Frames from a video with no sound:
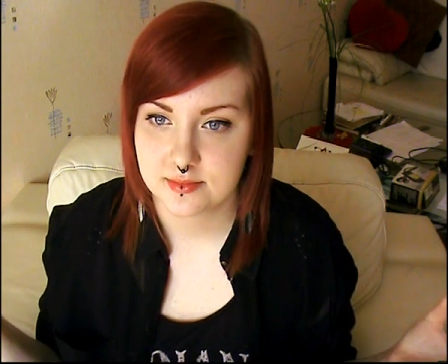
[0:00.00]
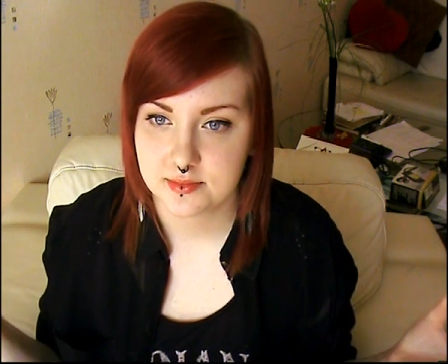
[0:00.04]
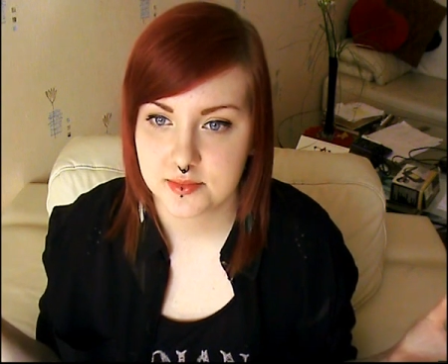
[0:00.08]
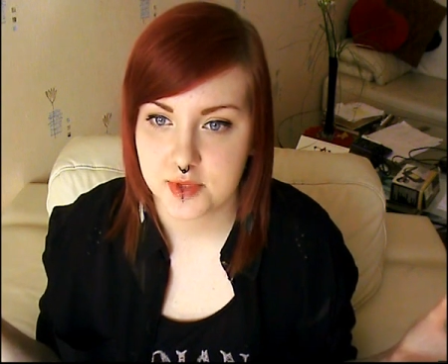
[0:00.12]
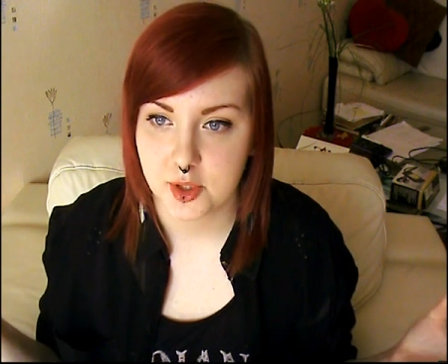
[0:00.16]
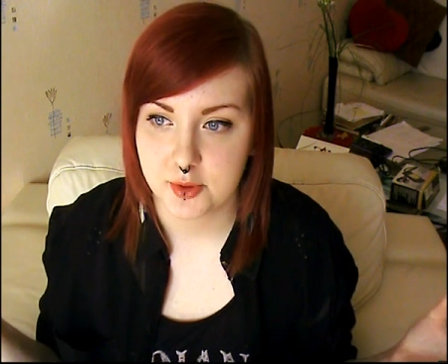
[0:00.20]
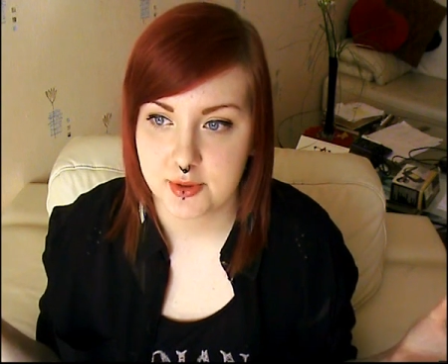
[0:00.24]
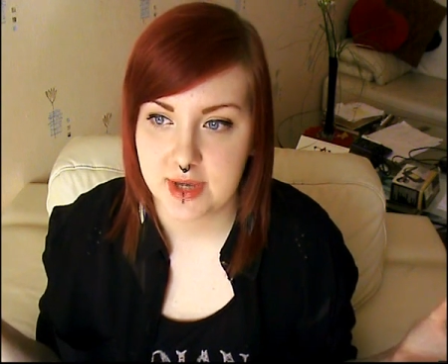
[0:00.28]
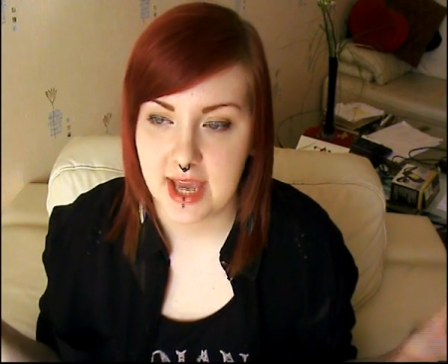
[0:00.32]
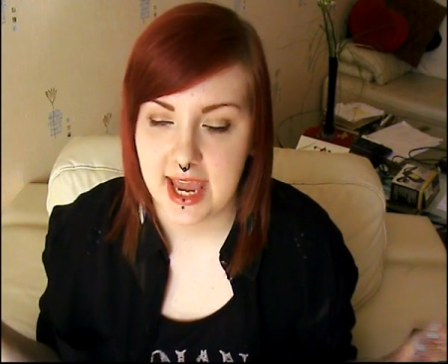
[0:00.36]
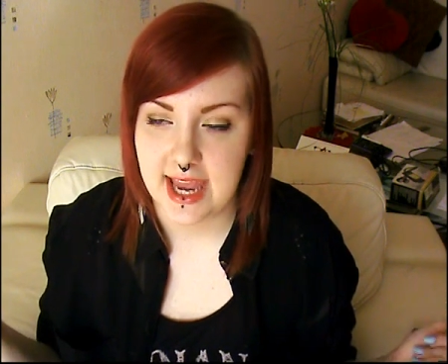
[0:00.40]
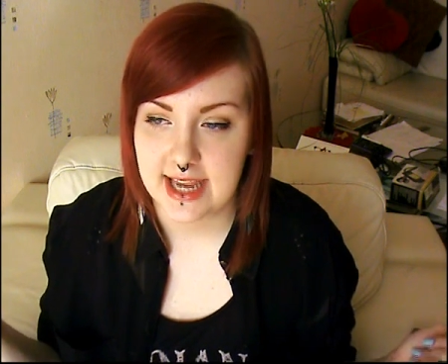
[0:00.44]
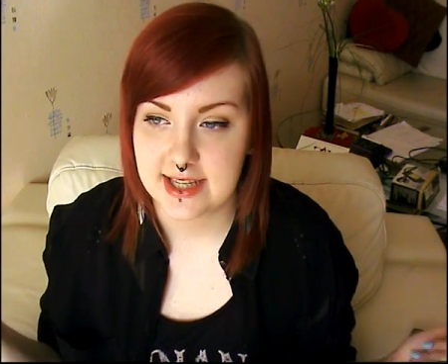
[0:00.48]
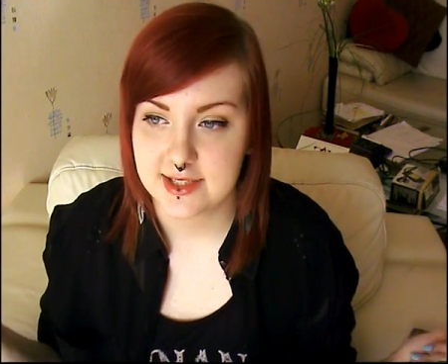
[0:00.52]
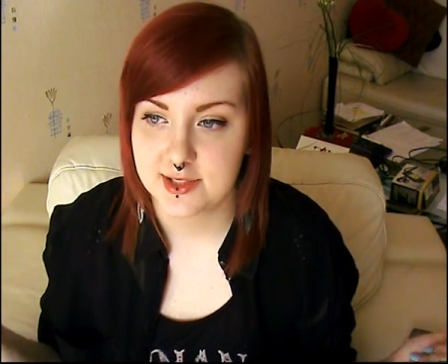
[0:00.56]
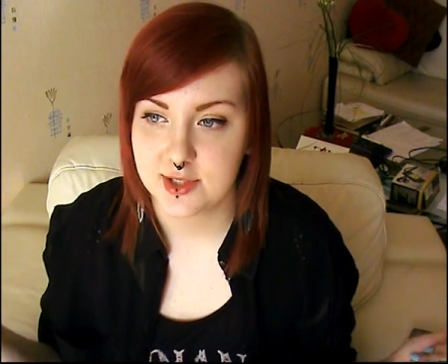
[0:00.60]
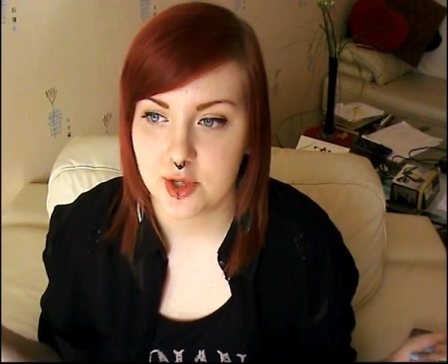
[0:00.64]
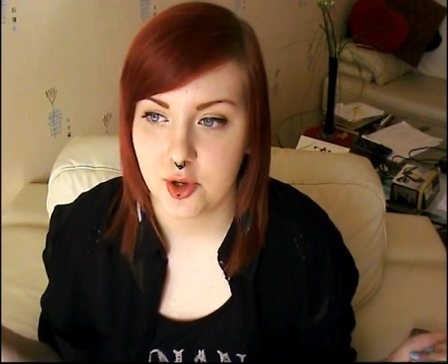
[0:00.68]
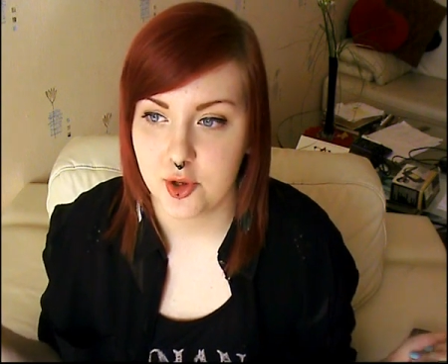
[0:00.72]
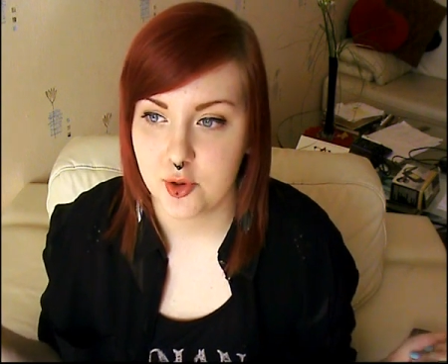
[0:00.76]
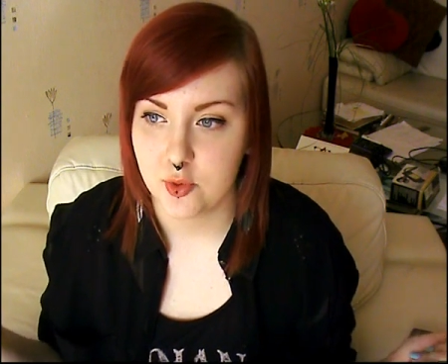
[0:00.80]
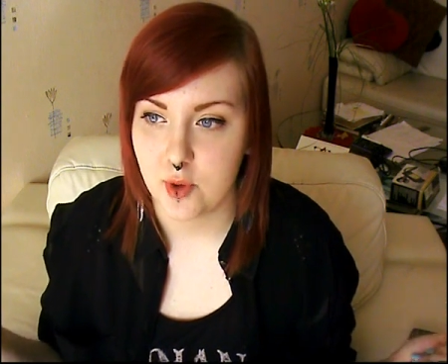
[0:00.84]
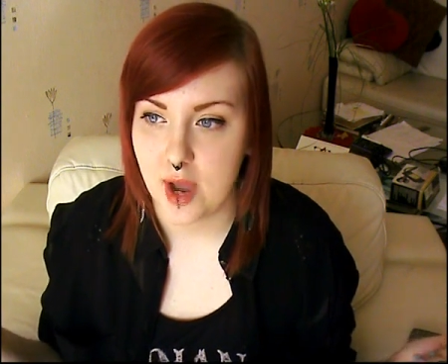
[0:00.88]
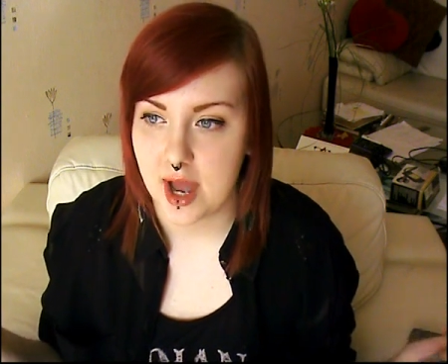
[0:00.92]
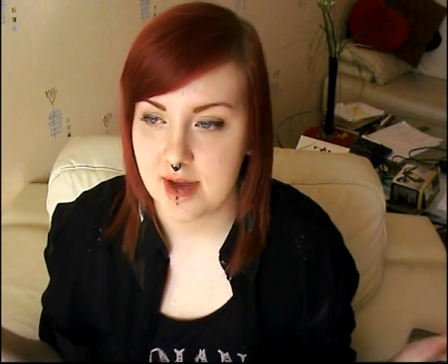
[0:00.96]
okay
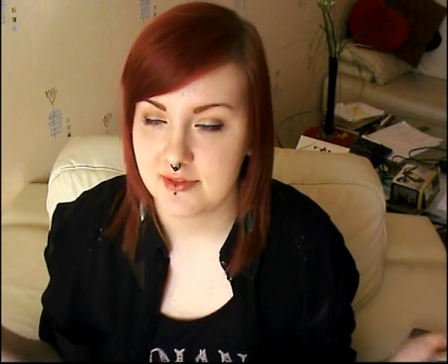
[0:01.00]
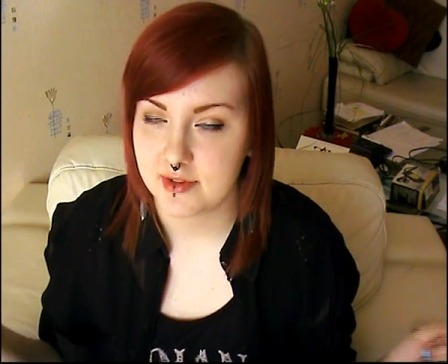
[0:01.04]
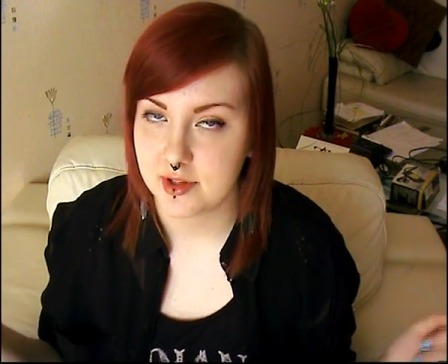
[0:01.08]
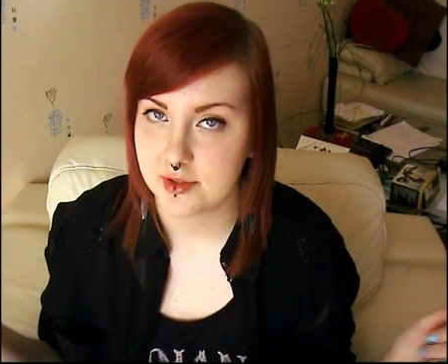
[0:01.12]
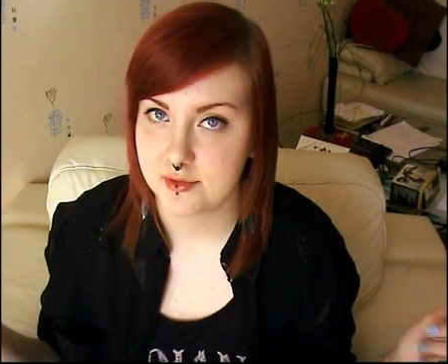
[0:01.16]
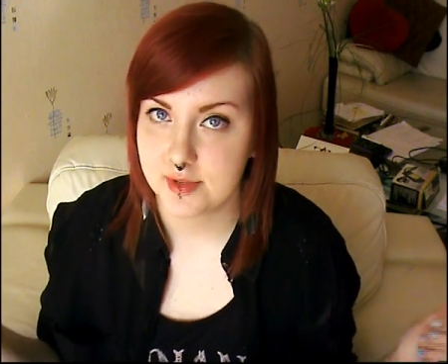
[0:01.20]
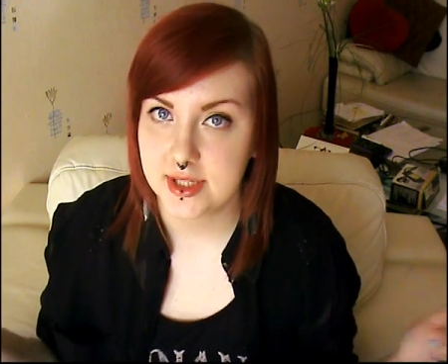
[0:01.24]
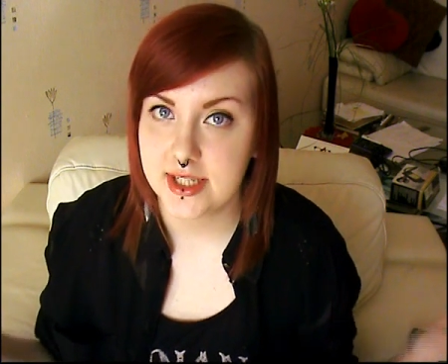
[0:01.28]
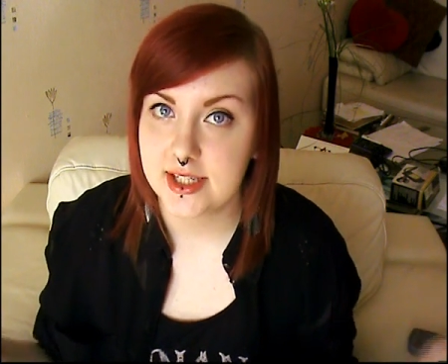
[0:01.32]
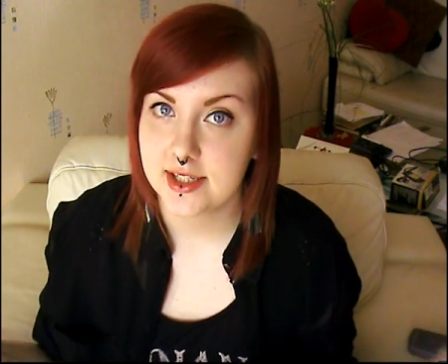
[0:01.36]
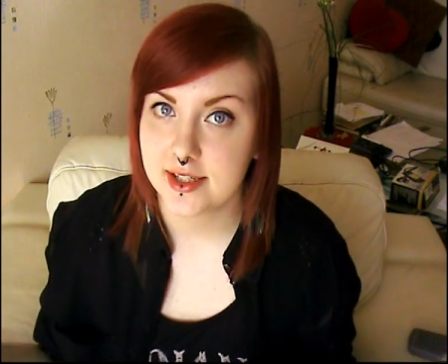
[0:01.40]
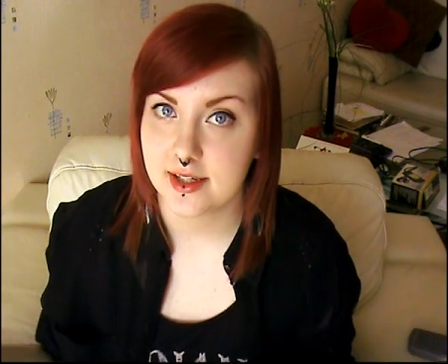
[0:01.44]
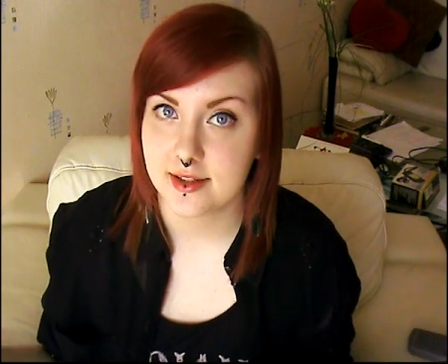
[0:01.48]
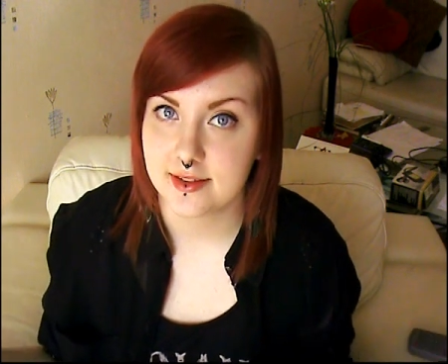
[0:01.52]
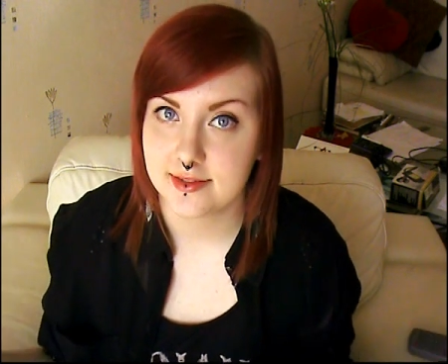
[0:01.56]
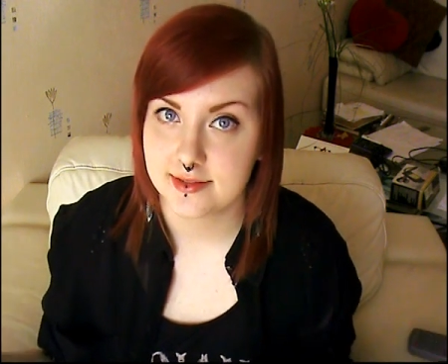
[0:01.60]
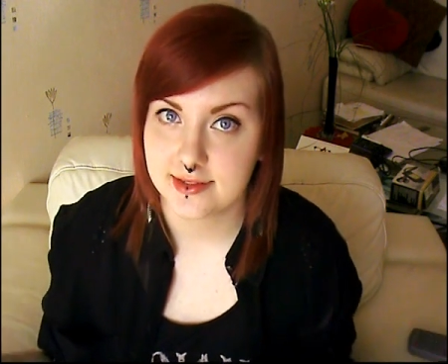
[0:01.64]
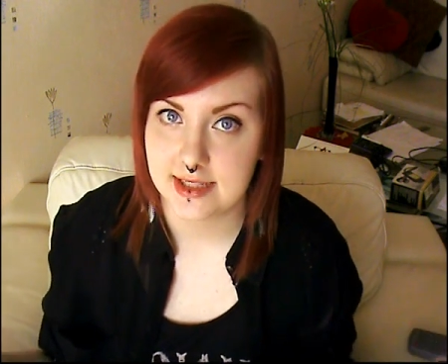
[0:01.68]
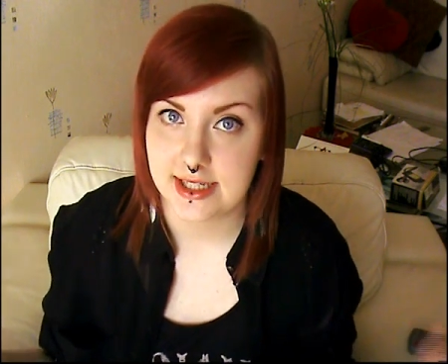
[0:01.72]
so you have a ring